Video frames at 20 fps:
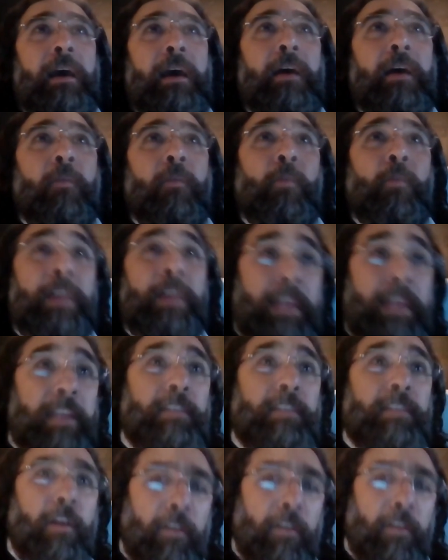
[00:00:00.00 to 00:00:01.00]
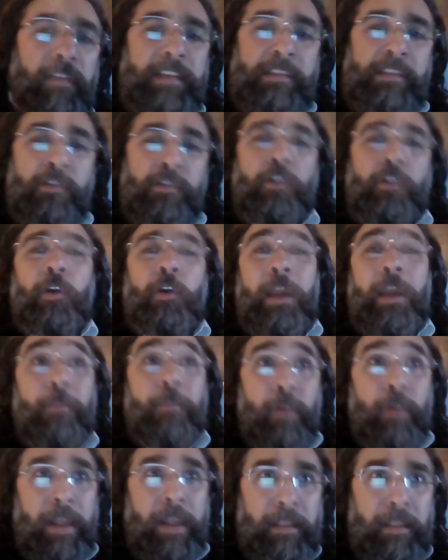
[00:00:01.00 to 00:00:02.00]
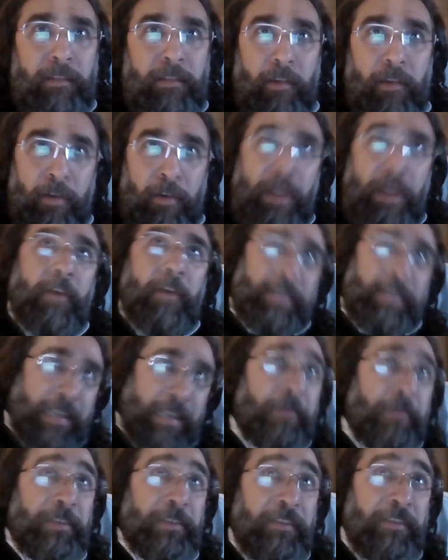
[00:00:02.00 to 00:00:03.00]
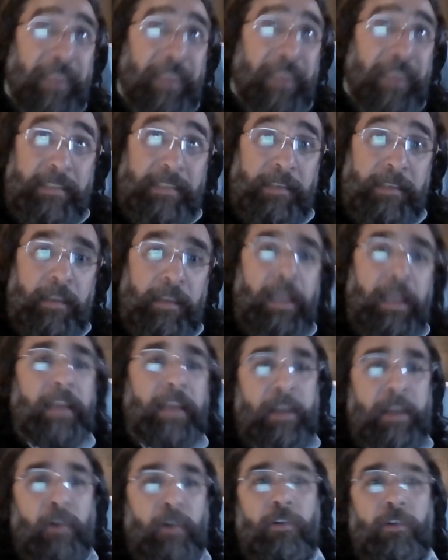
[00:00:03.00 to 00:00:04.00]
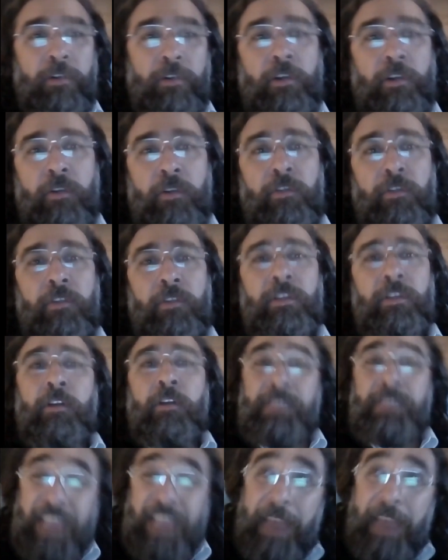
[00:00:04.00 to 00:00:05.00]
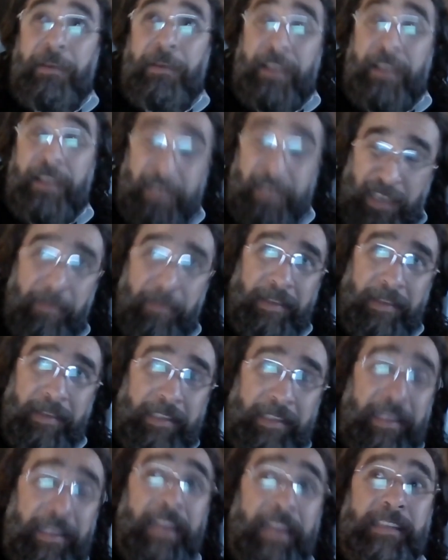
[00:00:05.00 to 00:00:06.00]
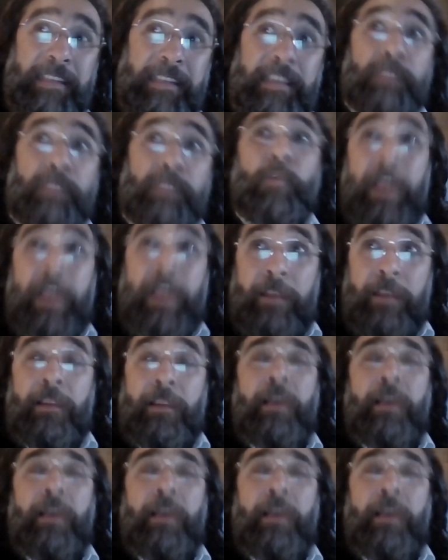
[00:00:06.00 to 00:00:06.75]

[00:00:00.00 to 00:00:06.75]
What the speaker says: We need all of us to collaborate on our cyber defense and on our cyber deterrence as well.